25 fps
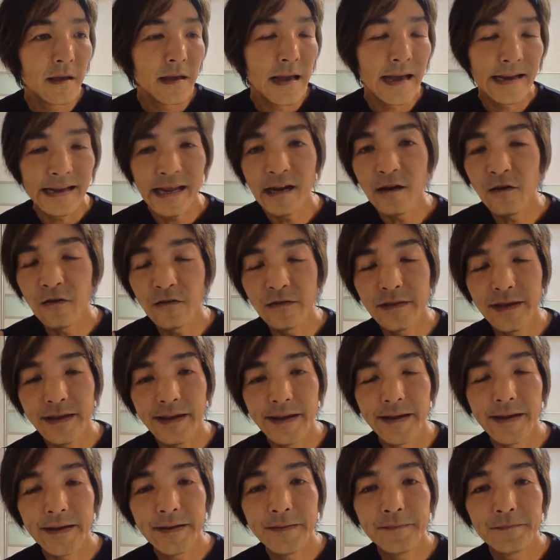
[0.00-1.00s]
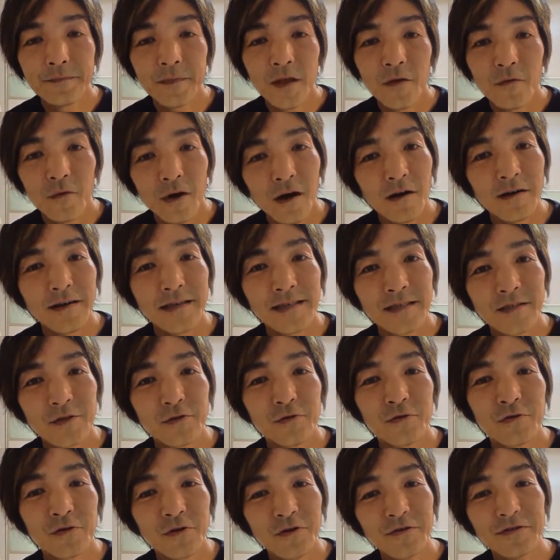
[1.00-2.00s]
At the end of the day, well, it's
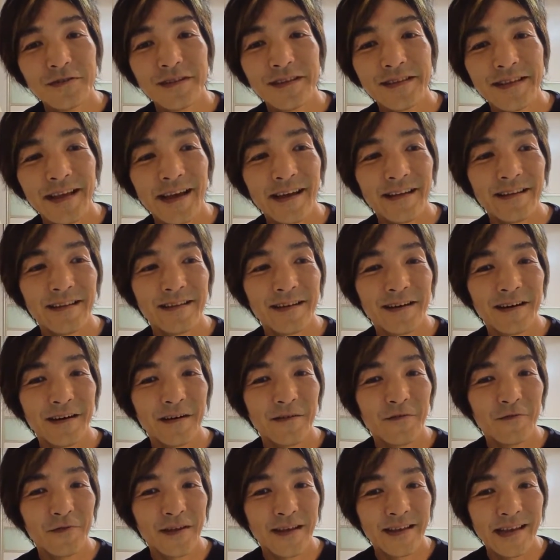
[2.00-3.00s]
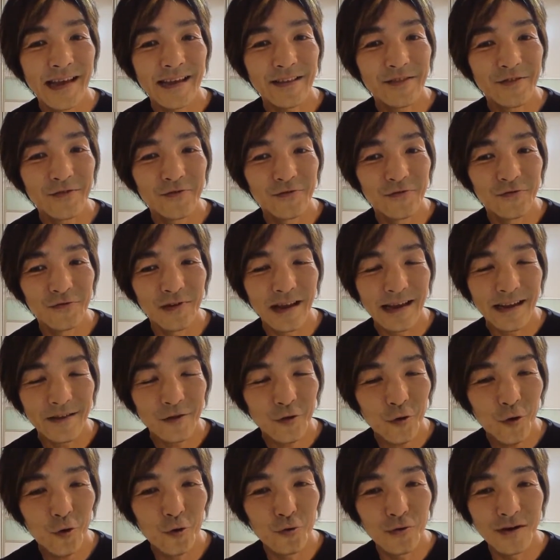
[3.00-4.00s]
still good that we get to like
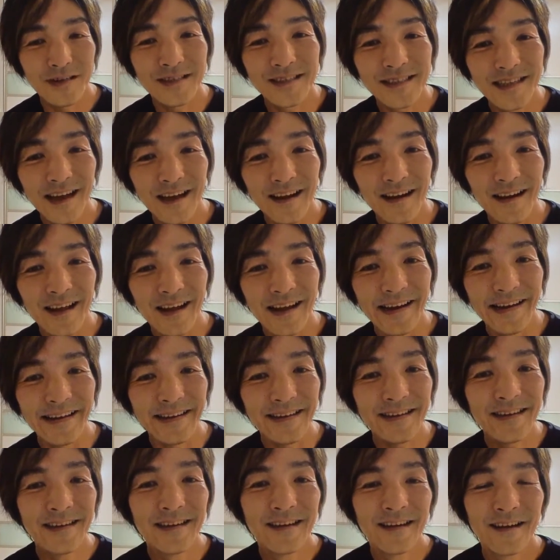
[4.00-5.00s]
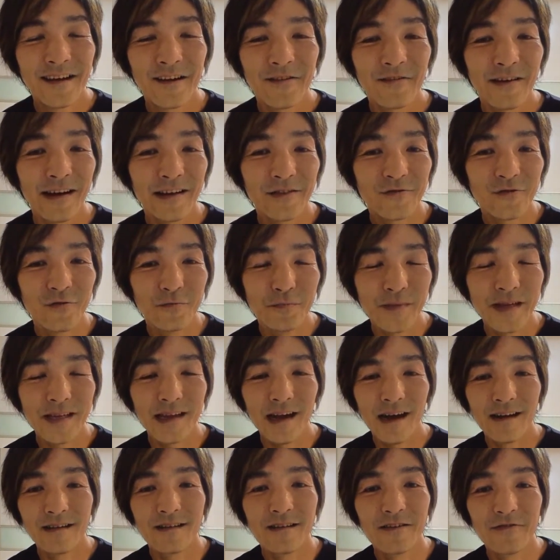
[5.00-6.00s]
toe a start line, right, to meet
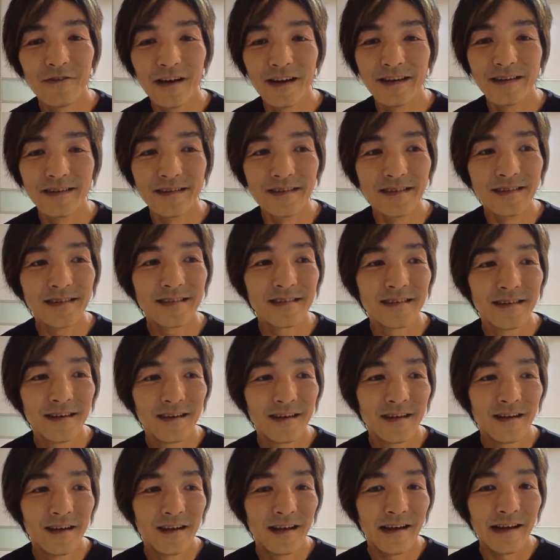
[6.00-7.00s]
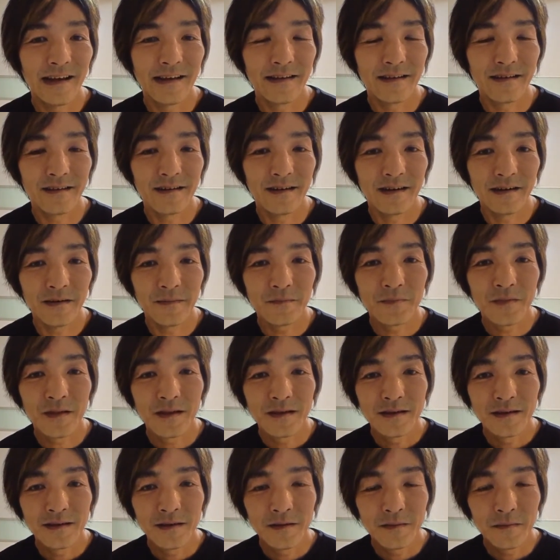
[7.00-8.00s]
other runners and
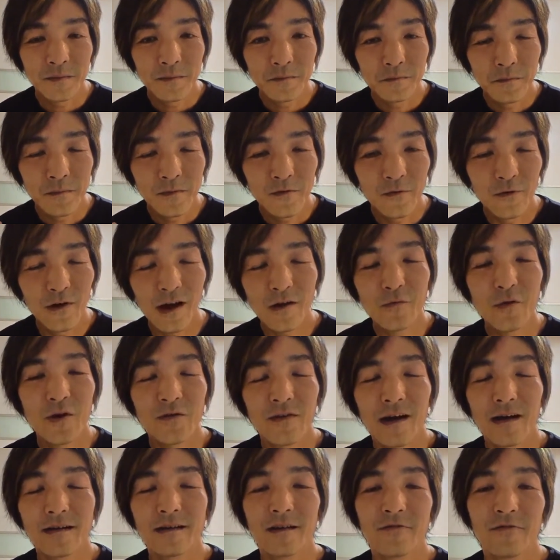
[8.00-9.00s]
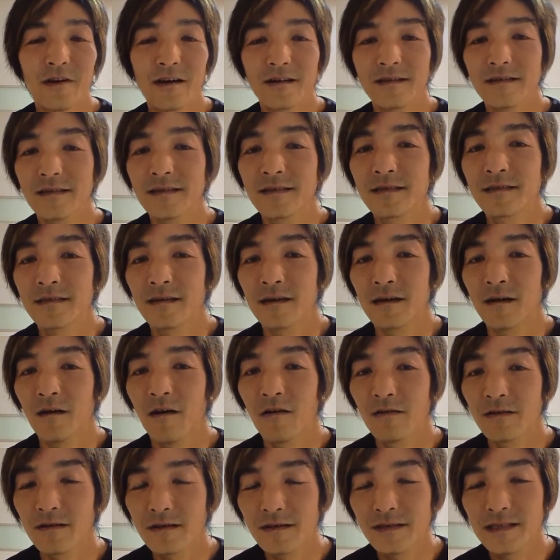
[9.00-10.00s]
run with other runners
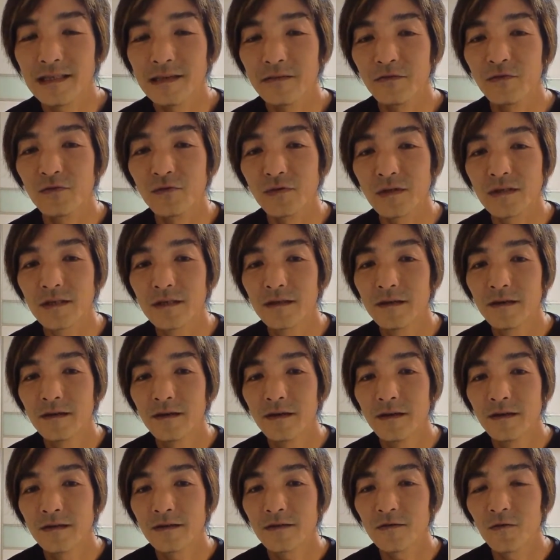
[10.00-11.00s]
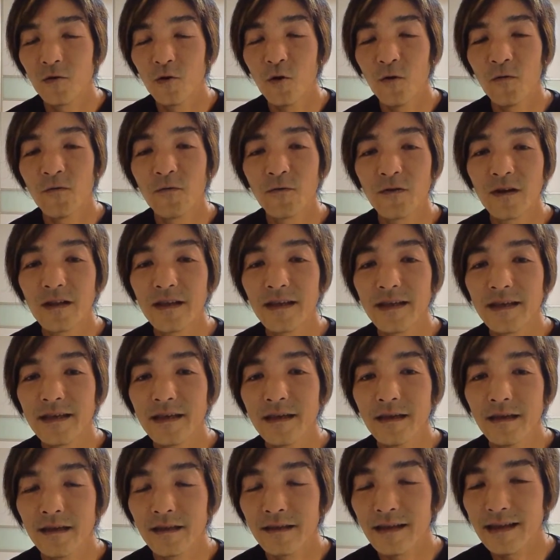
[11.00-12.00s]
on the same route. So
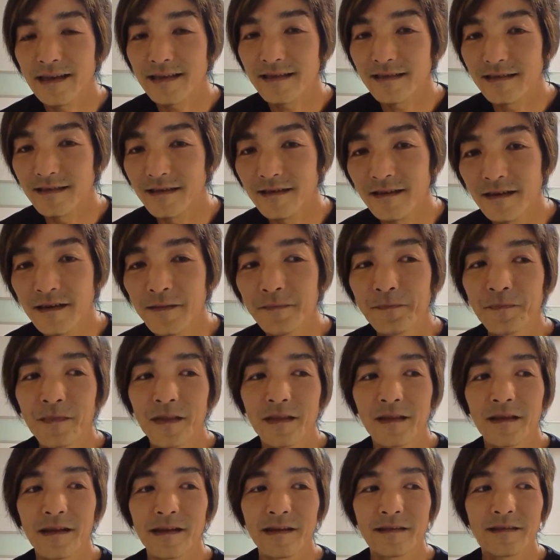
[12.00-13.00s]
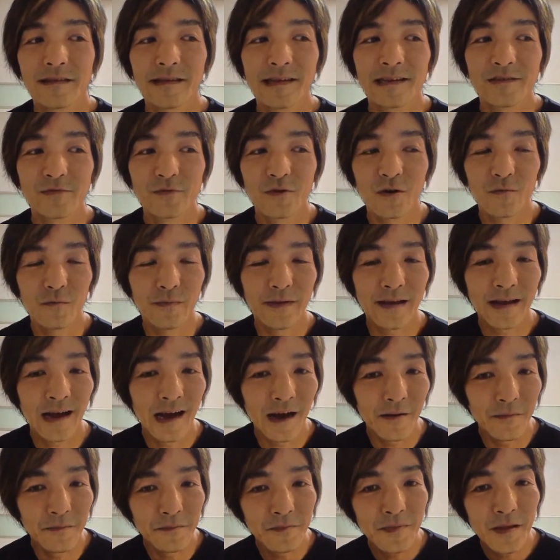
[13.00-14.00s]
hopefully next year, okay, things will
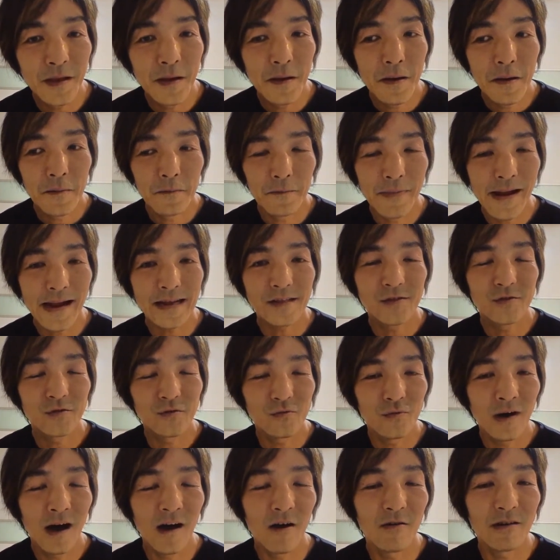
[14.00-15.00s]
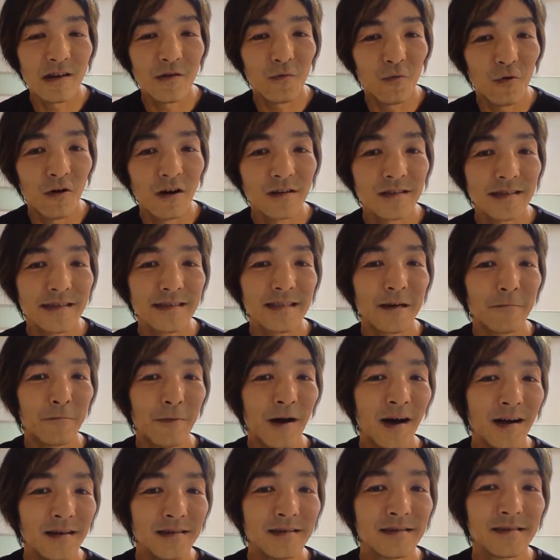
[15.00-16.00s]
become back to how it was in the
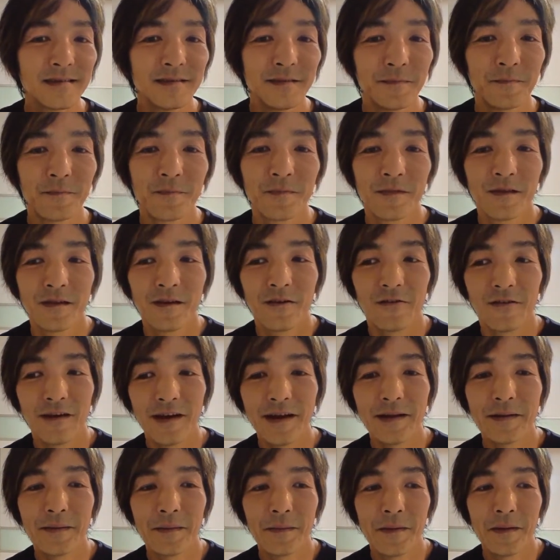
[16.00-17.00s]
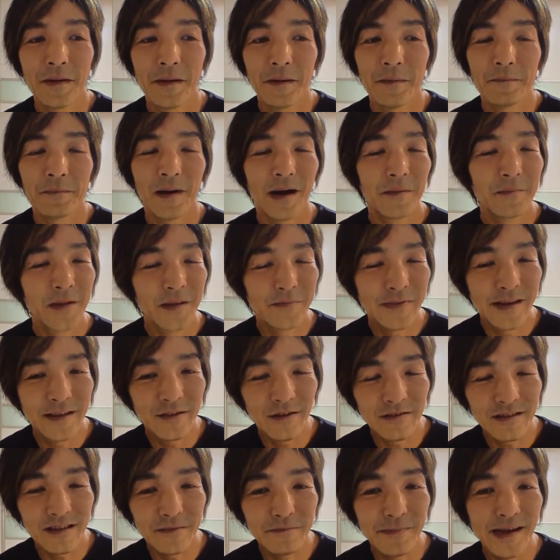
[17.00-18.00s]
past, right? But maybe
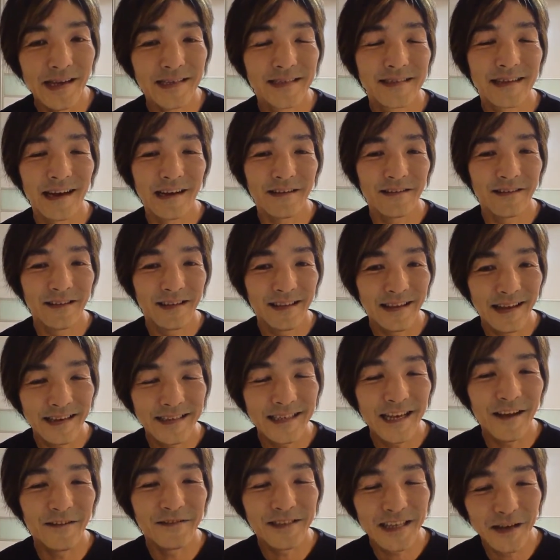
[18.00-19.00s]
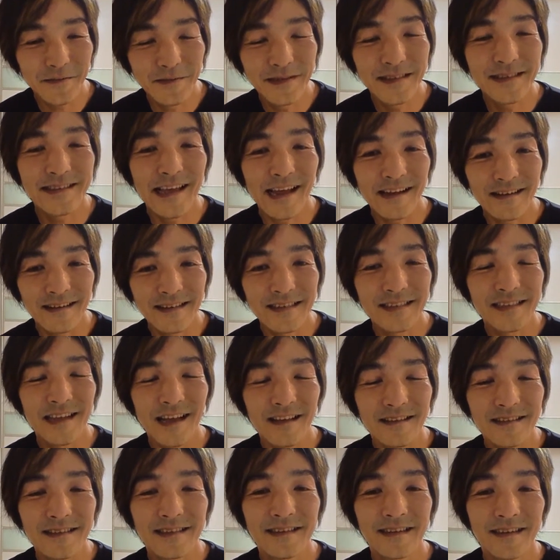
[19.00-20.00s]
not the mass start. Let's have some staggered
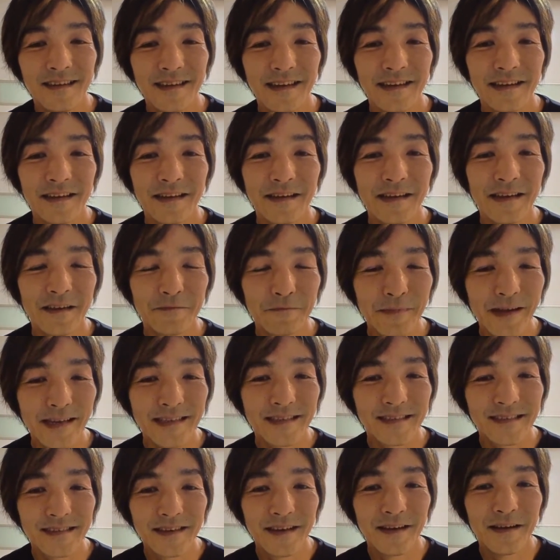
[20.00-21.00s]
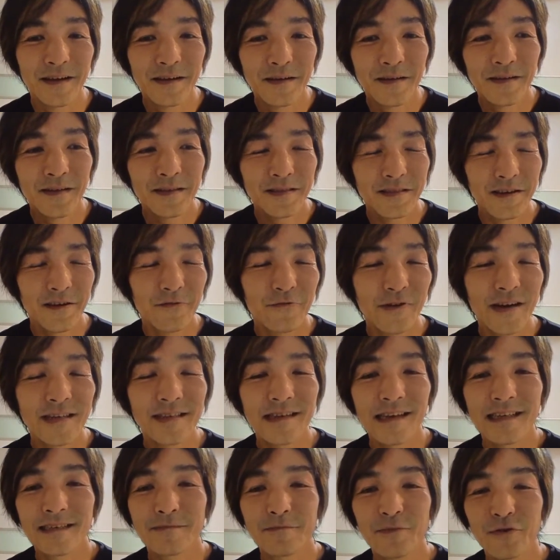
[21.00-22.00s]
starts. Okay, it makes the
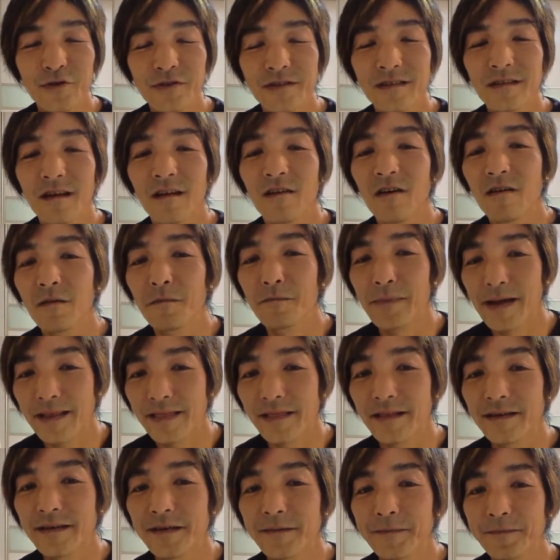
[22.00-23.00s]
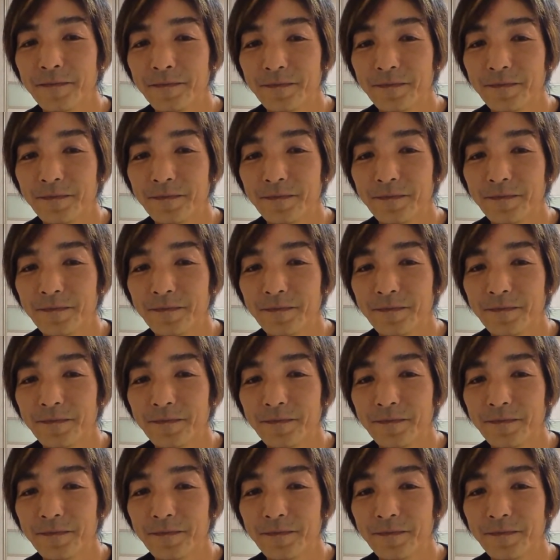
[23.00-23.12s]
race experience a lot better.